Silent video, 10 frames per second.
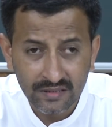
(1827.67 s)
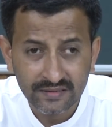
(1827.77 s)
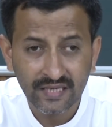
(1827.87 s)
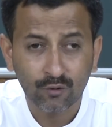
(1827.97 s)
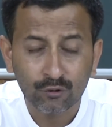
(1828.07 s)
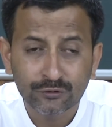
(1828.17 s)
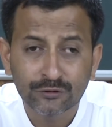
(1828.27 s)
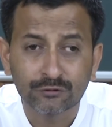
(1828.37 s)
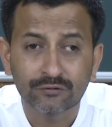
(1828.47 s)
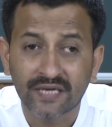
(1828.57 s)
they
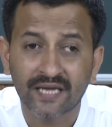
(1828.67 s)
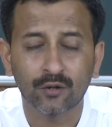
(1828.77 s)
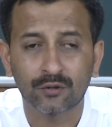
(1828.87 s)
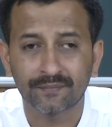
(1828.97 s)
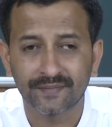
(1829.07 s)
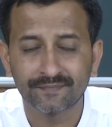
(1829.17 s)
constitute dichotomy.